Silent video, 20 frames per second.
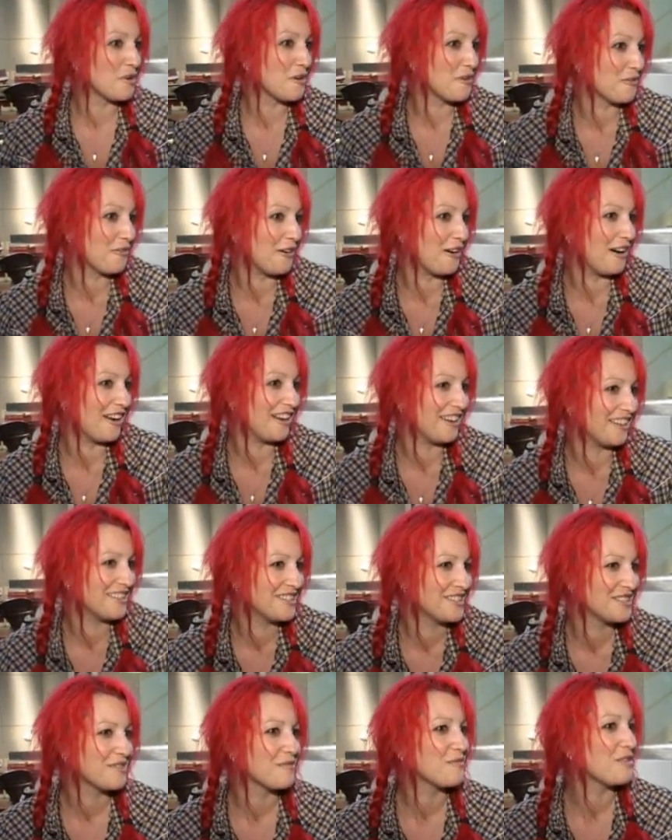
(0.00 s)
book
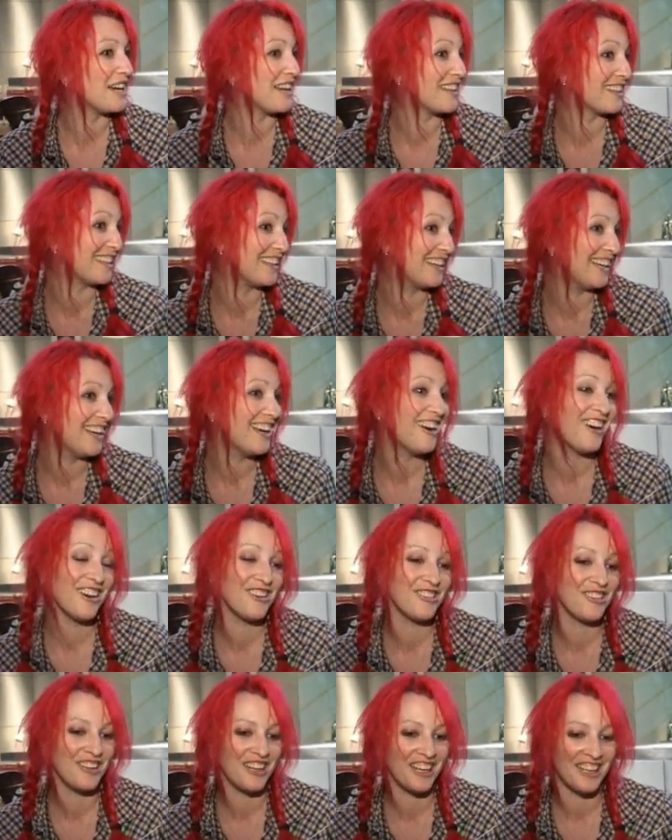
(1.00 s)
violence weirdly
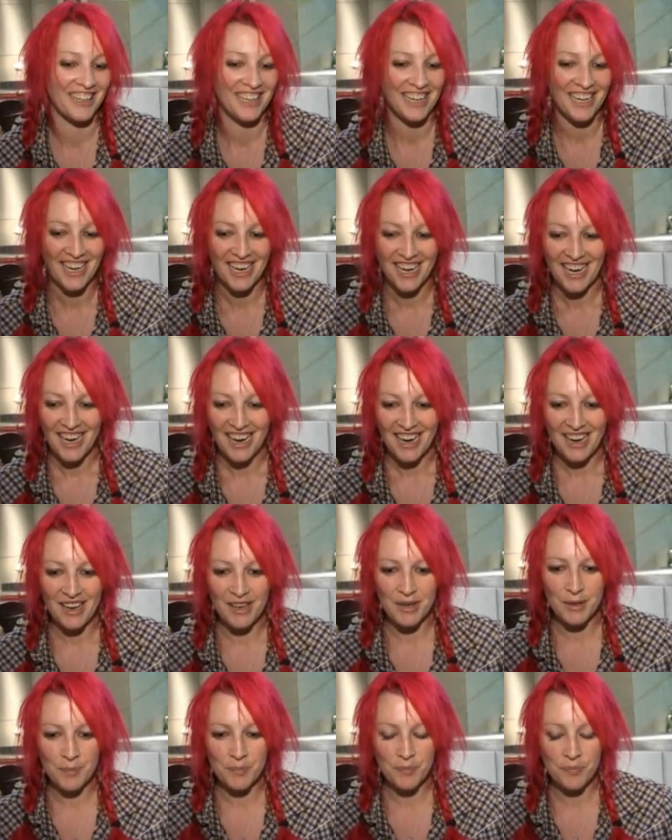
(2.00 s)
ironically
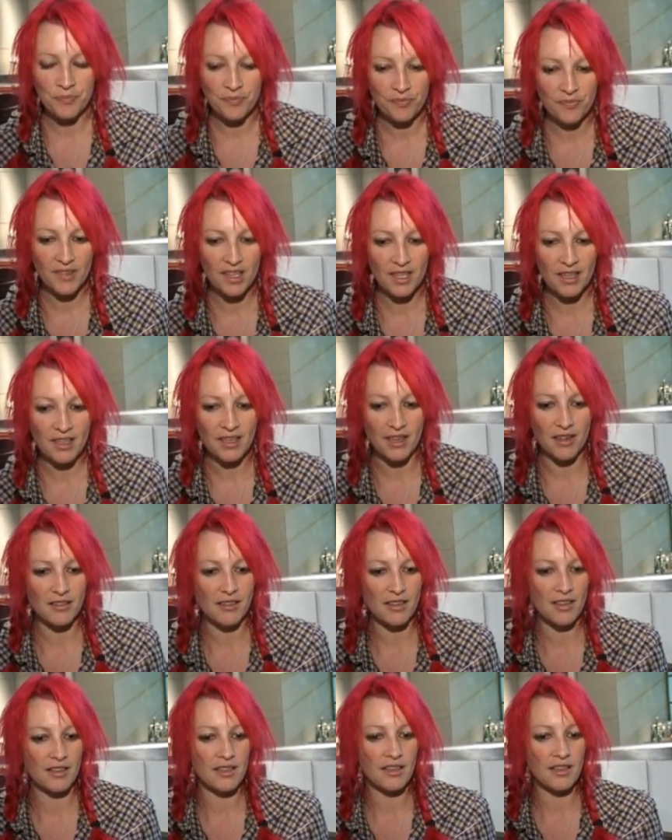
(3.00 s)
um, you know
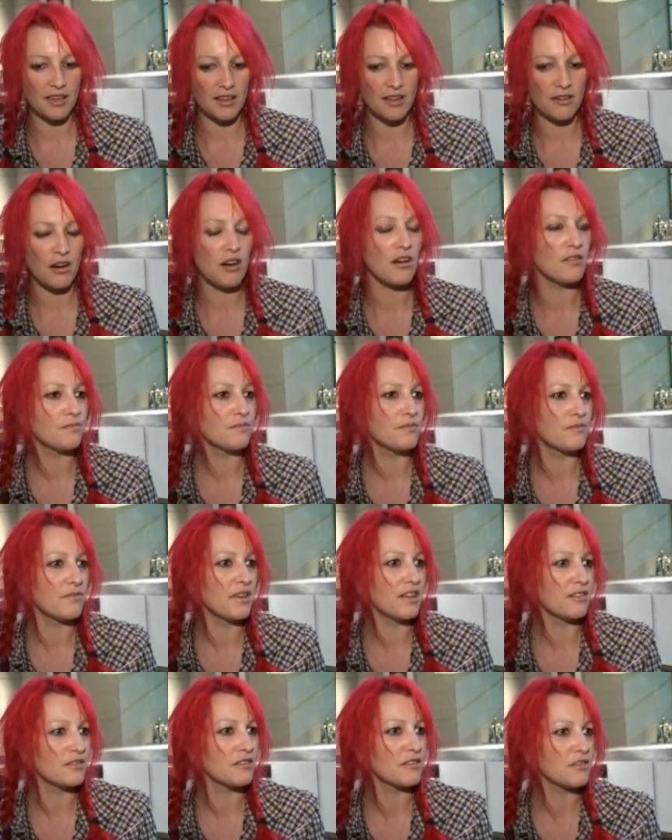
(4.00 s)
that you know there are
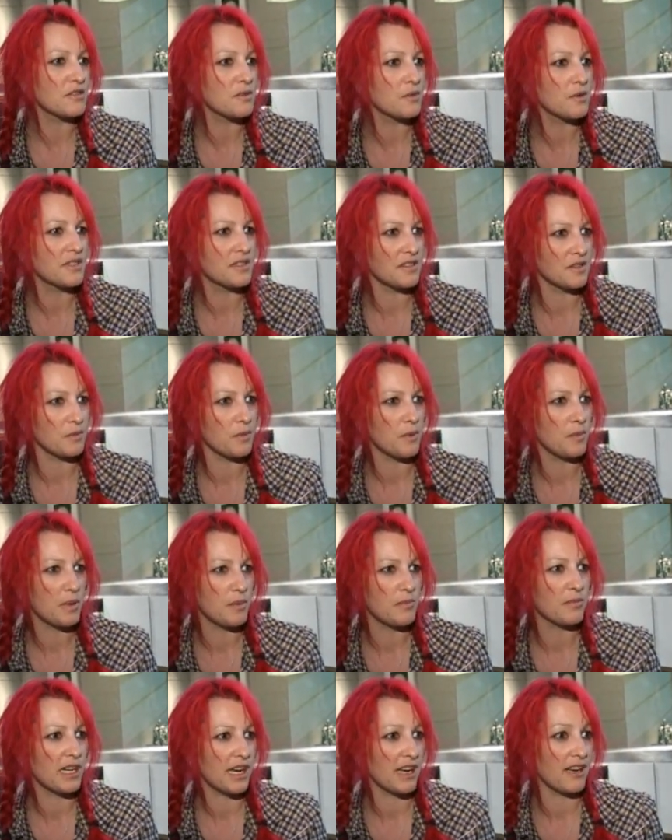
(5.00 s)
real consequences when
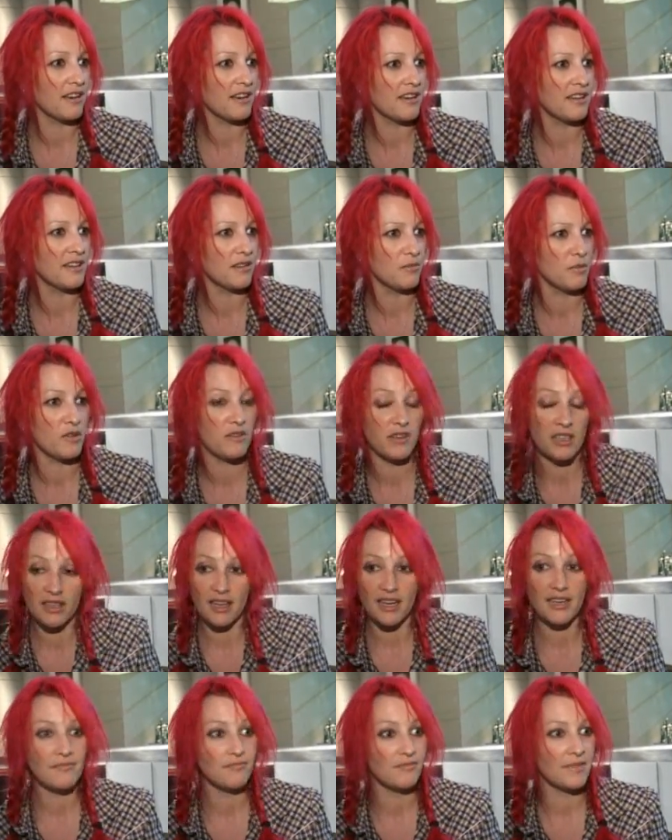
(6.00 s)
people get hurt in the movie
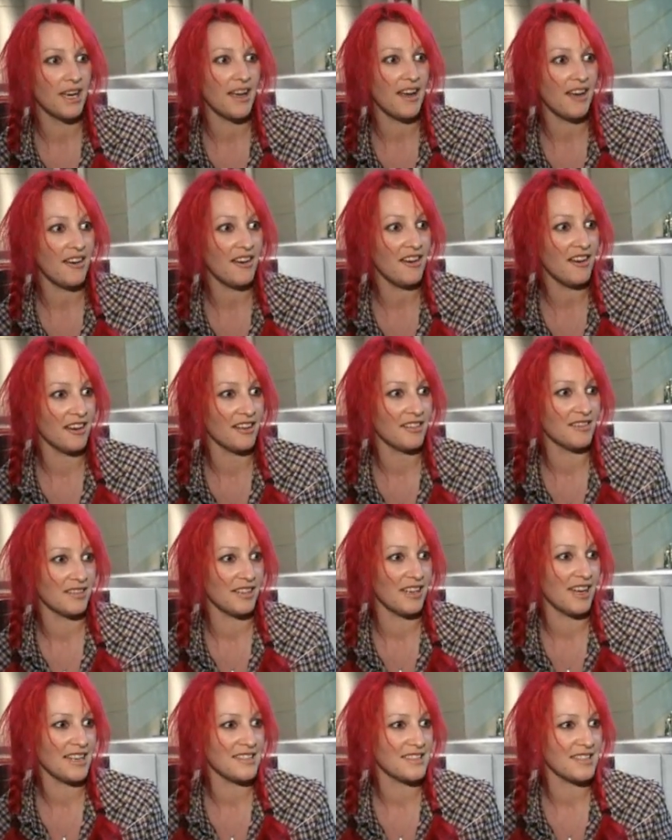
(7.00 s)
they get hurt
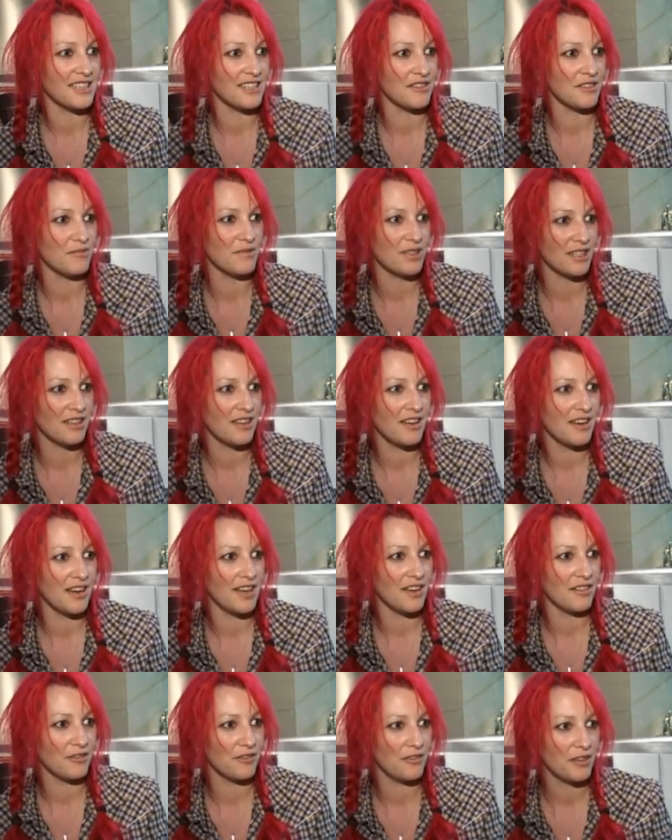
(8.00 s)
as yeah. they do in real
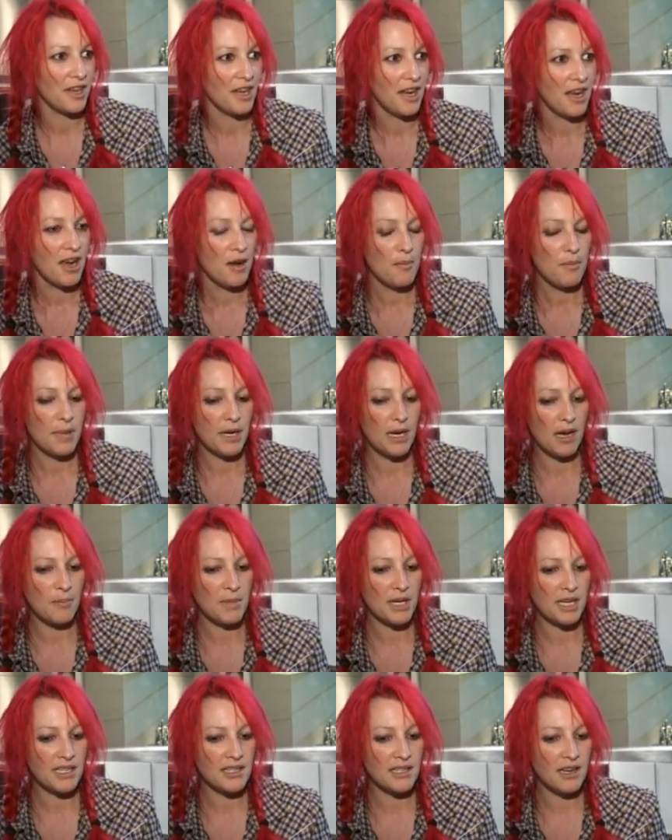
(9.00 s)
life but I
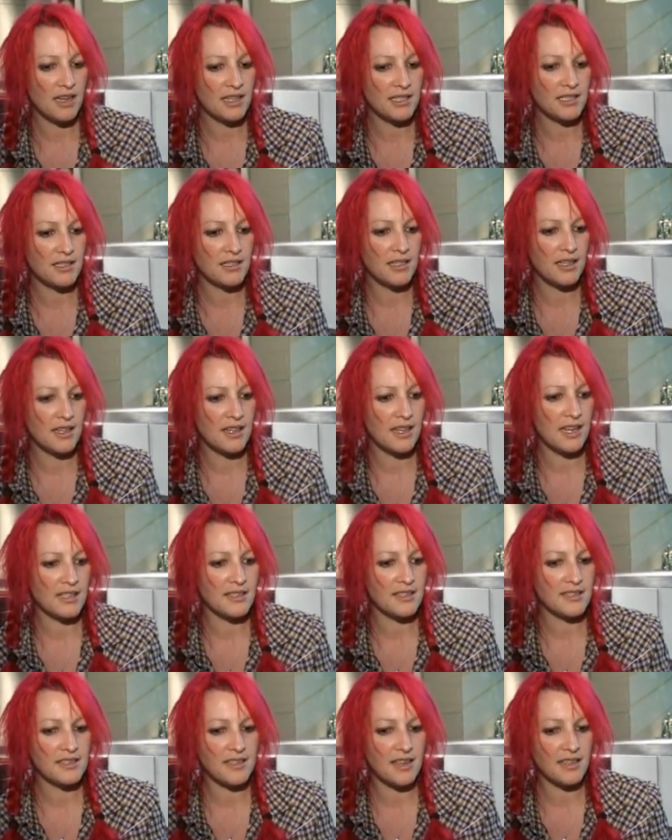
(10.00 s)
mean I, I
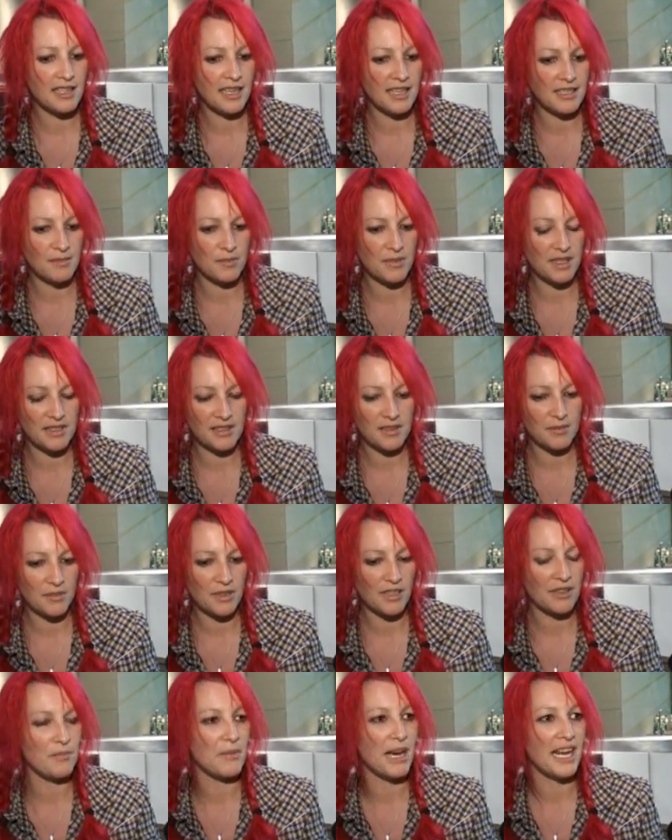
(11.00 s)
there certainly hasn't been some
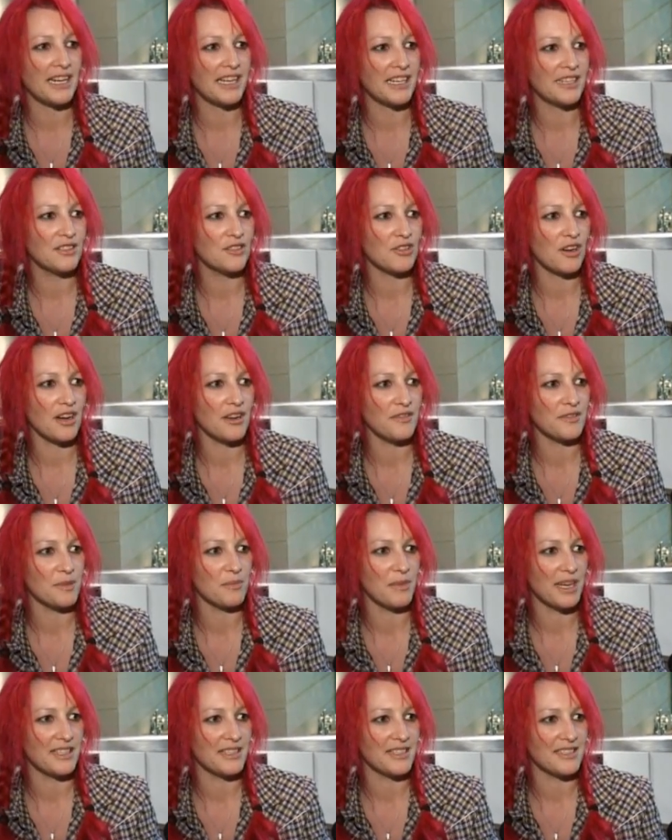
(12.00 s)
kind of manic drive
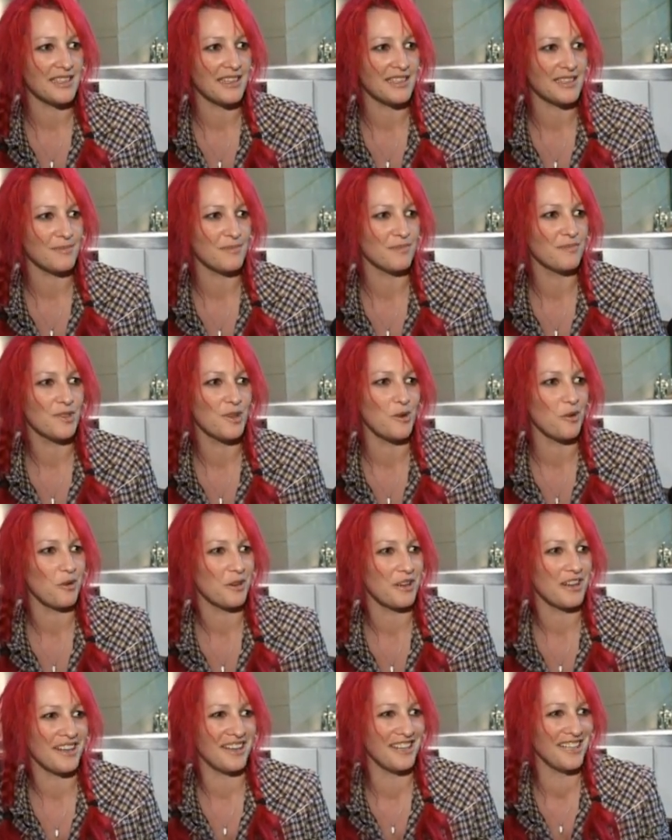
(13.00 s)
to make this as
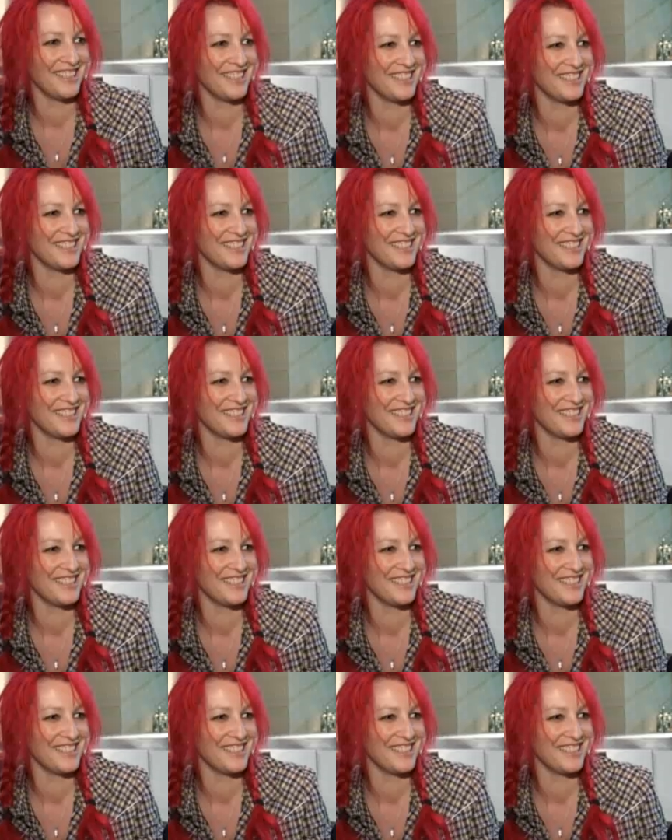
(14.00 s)
gory